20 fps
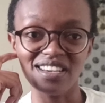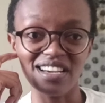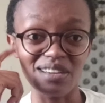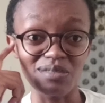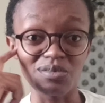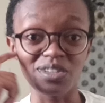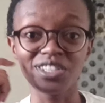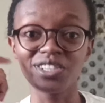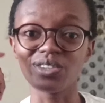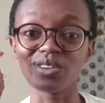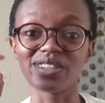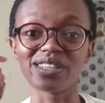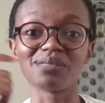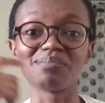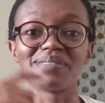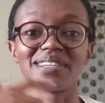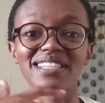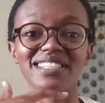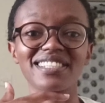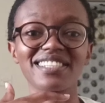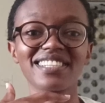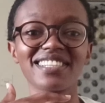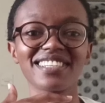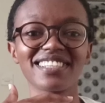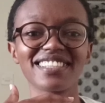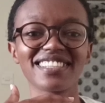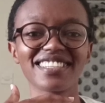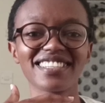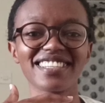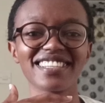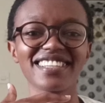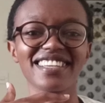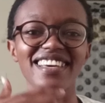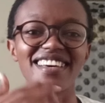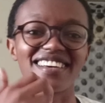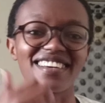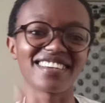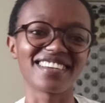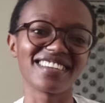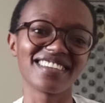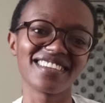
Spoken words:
wish you all the best. Yeah.